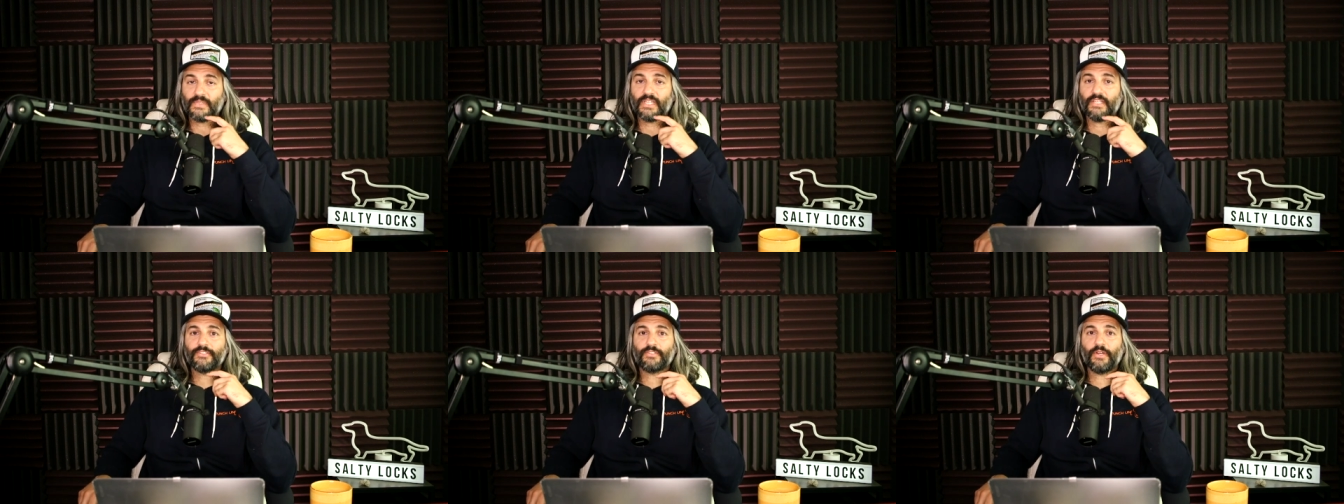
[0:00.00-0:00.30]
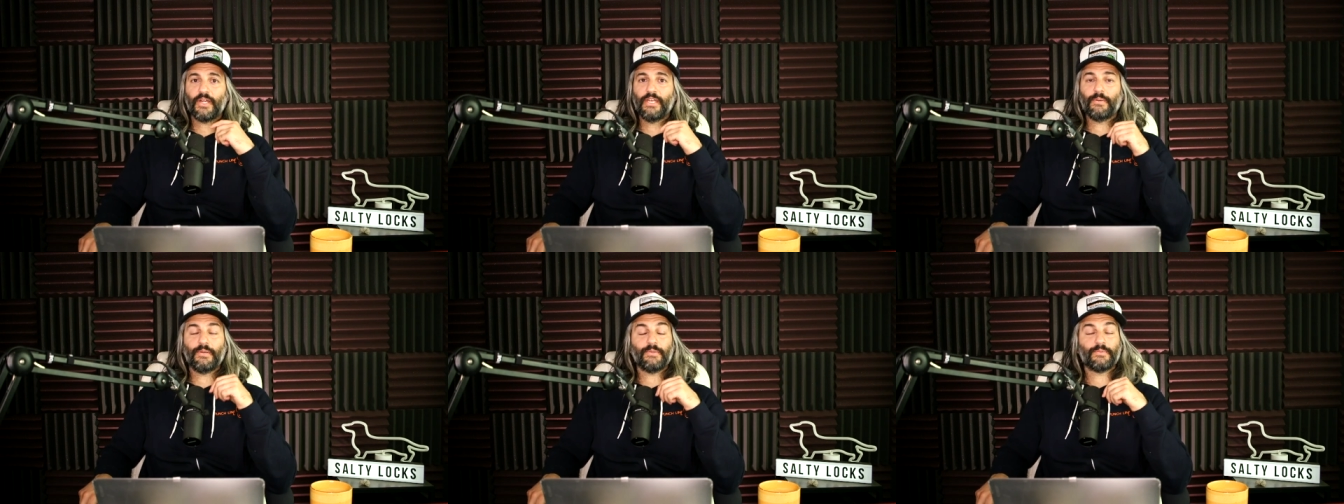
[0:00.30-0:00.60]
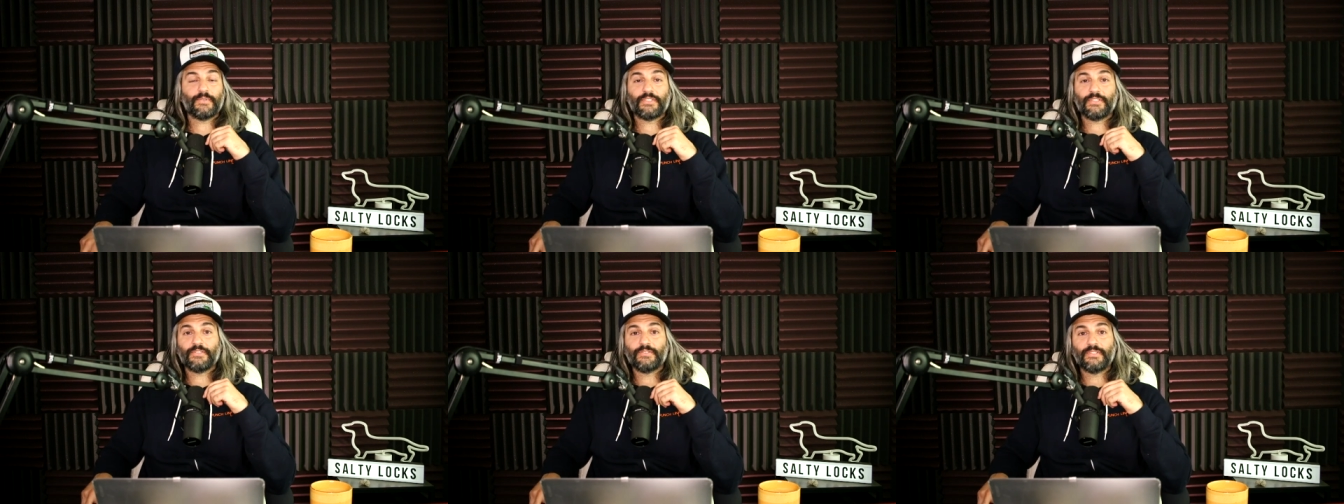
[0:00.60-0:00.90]
So anyway,
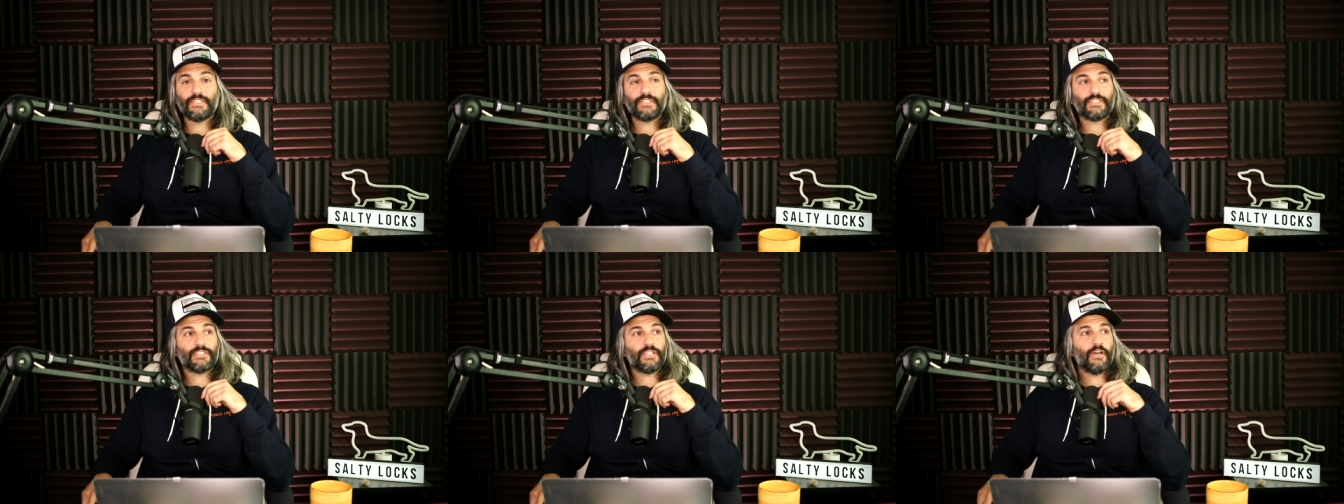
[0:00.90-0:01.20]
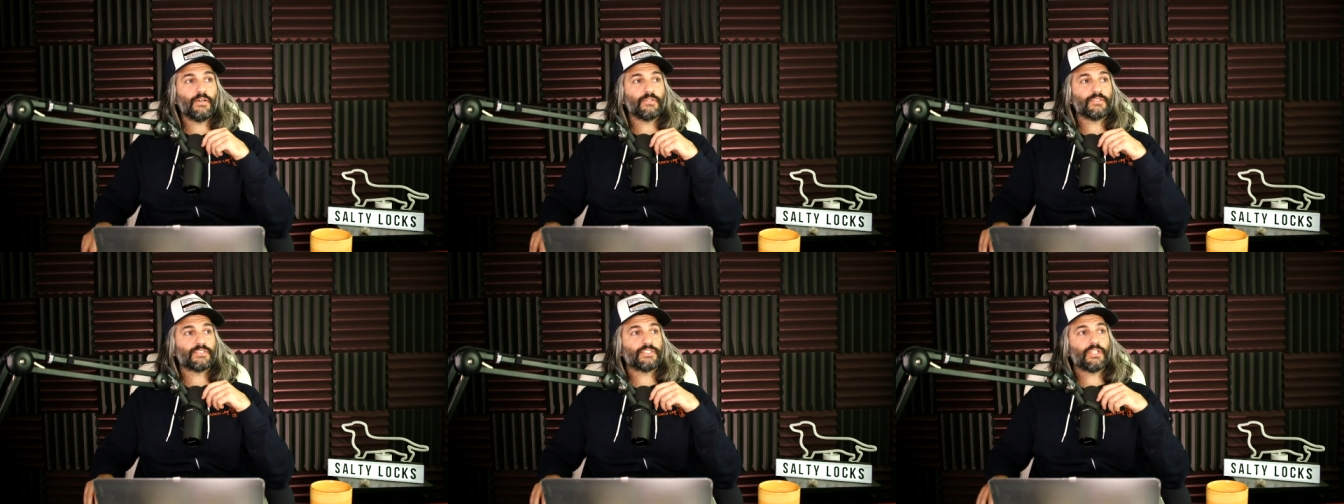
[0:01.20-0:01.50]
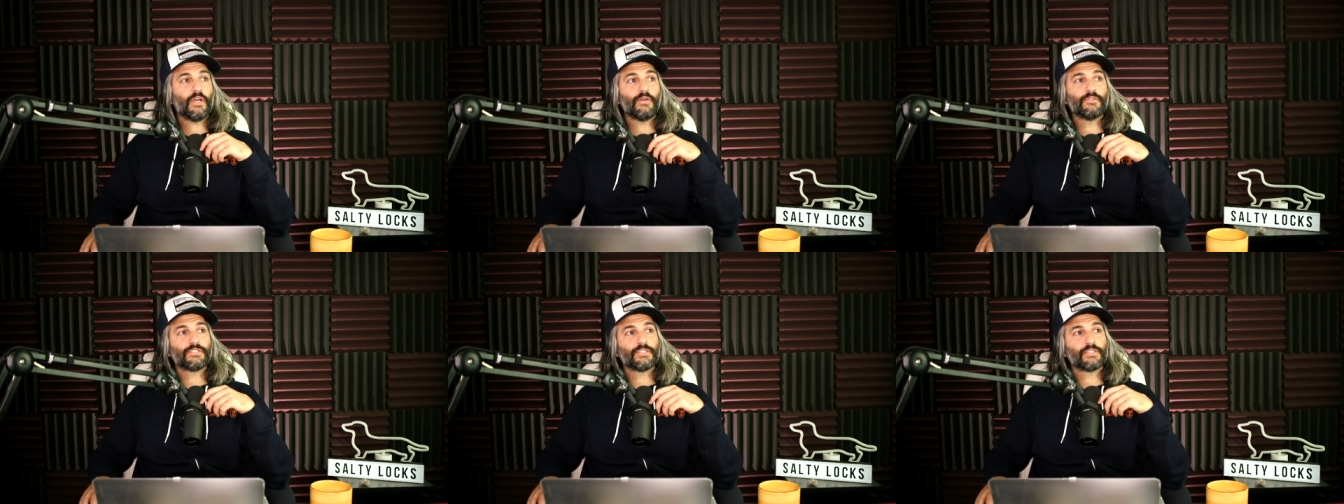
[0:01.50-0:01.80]
we're doing the shows.
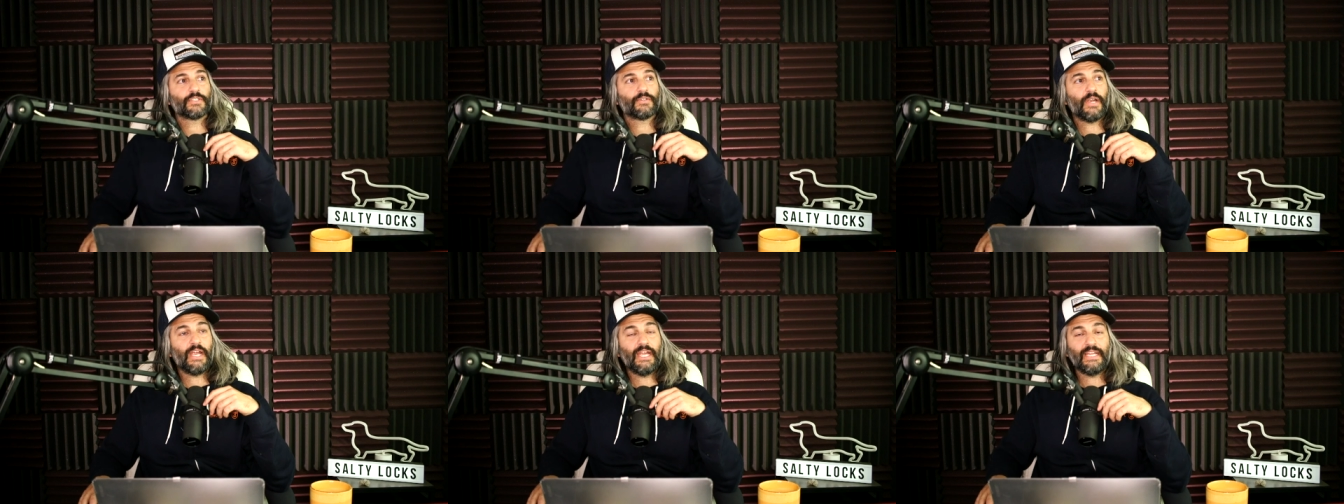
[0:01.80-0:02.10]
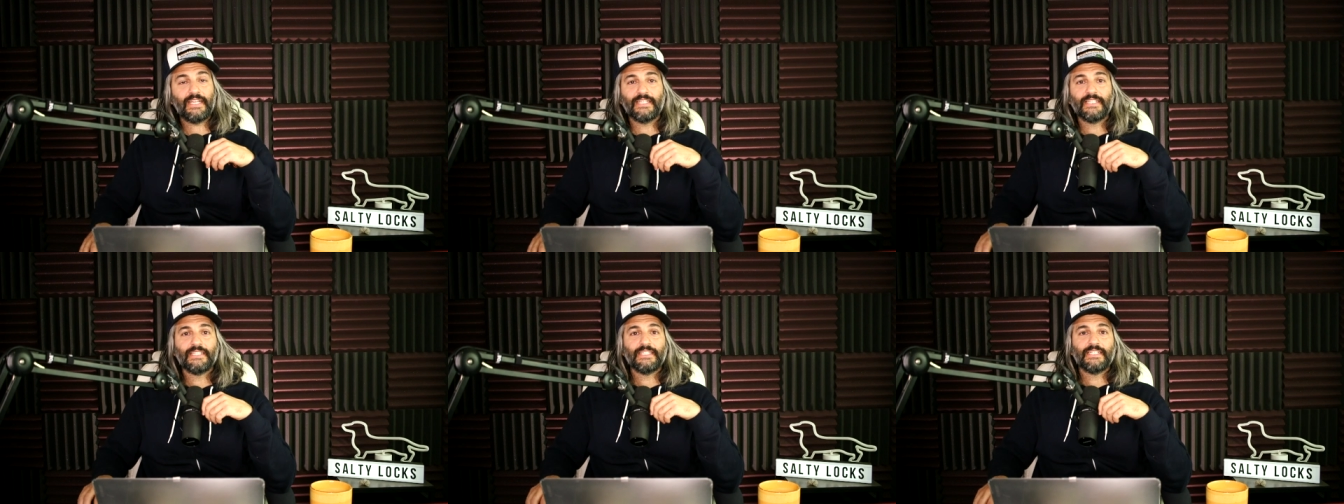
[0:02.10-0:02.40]
Shows are great.